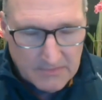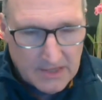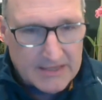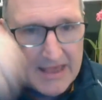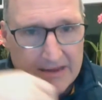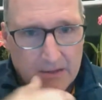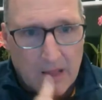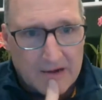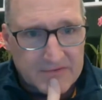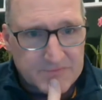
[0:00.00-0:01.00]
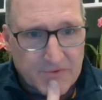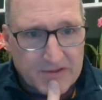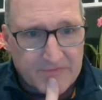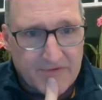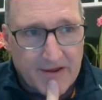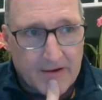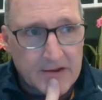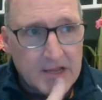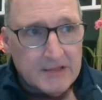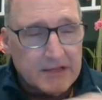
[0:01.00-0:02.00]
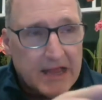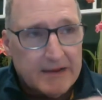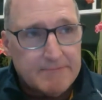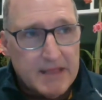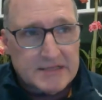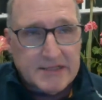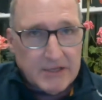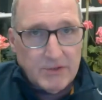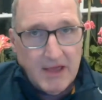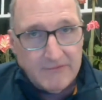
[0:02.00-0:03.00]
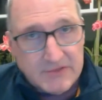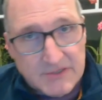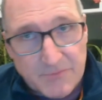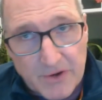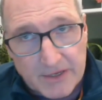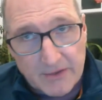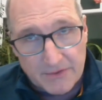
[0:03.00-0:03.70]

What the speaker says: Again, a lot of spring fare, the kind of meats that you'd have in spring.